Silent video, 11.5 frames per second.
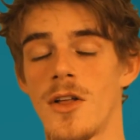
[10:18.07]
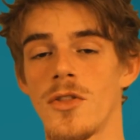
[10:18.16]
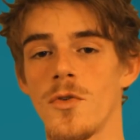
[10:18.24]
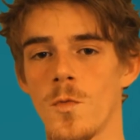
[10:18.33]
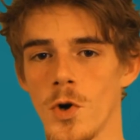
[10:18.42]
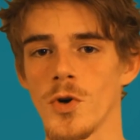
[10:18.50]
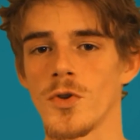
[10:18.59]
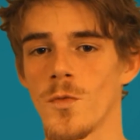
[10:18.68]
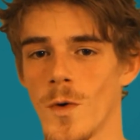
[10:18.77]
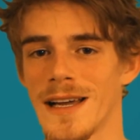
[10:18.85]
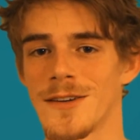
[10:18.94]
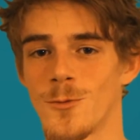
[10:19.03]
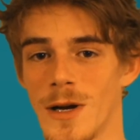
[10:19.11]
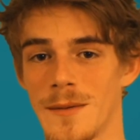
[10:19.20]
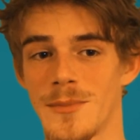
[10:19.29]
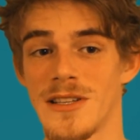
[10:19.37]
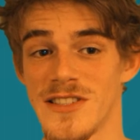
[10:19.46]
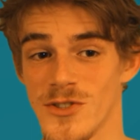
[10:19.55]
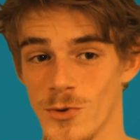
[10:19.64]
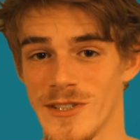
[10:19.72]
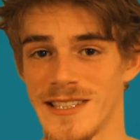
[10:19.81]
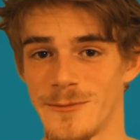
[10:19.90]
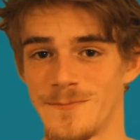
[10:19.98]
the World Wide Web
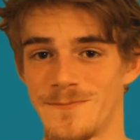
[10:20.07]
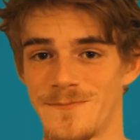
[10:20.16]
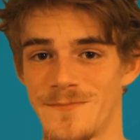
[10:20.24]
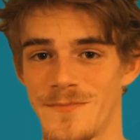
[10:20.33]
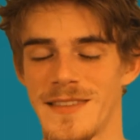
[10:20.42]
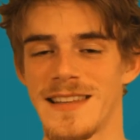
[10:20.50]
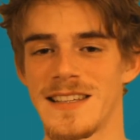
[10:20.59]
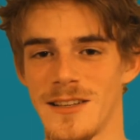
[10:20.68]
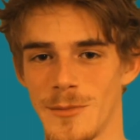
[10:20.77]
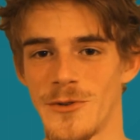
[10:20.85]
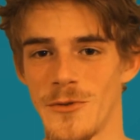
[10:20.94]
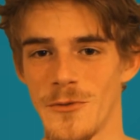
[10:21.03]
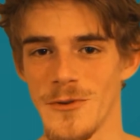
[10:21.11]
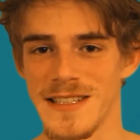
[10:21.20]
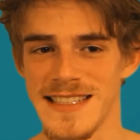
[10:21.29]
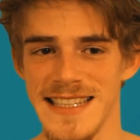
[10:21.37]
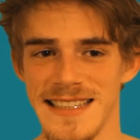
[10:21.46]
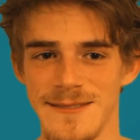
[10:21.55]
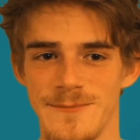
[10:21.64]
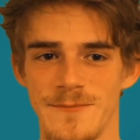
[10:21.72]
Consortium, the W3C.